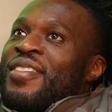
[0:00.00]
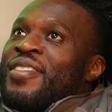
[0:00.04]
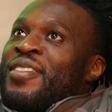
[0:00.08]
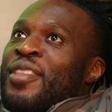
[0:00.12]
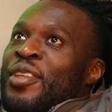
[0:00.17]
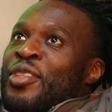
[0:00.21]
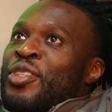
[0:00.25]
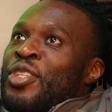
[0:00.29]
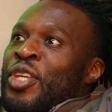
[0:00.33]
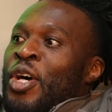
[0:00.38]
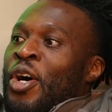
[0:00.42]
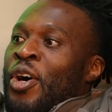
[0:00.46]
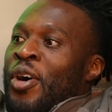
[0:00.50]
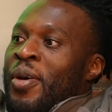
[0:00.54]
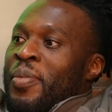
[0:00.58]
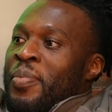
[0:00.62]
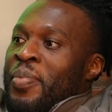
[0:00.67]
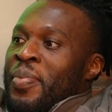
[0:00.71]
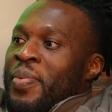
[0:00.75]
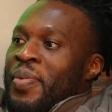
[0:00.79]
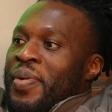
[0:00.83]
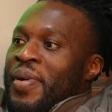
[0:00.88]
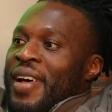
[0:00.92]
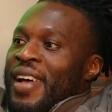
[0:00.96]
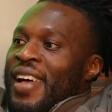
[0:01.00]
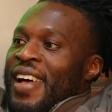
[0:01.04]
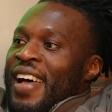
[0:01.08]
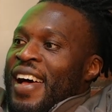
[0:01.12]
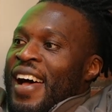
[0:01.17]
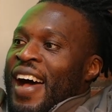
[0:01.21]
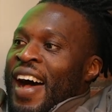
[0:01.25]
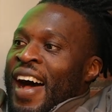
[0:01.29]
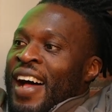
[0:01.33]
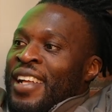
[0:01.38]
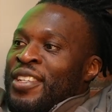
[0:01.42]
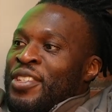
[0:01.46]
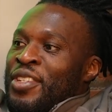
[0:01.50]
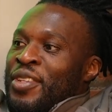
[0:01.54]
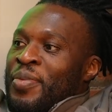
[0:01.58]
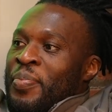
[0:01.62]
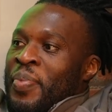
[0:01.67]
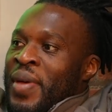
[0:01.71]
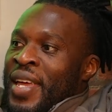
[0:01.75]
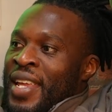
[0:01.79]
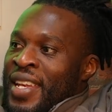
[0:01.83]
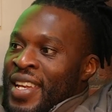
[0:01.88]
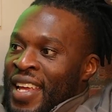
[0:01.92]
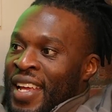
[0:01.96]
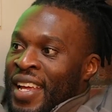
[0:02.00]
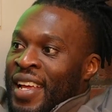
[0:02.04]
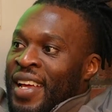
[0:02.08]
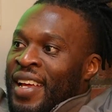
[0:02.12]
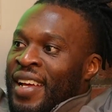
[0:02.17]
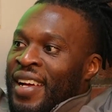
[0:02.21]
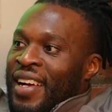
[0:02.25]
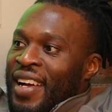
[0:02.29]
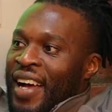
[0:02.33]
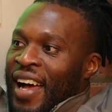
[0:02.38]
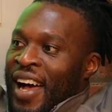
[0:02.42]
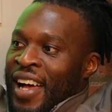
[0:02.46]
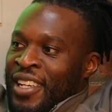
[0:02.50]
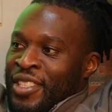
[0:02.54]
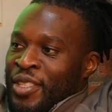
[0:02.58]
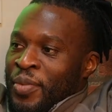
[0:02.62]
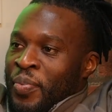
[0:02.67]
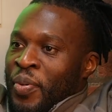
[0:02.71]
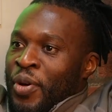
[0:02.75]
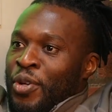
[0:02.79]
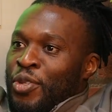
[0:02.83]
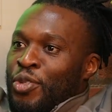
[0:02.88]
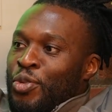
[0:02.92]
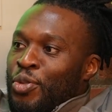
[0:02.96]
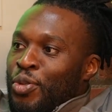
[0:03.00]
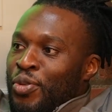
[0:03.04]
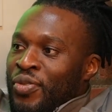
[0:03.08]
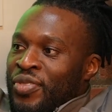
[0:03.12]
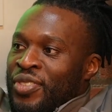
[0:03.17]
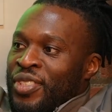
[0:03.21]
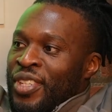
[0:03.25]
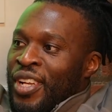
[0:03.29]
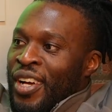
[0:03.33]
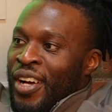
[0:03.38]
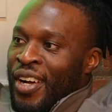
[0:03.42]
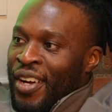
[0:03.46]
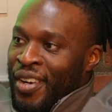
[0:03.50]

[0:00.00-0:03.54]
top underpinning, I suppose, North Star,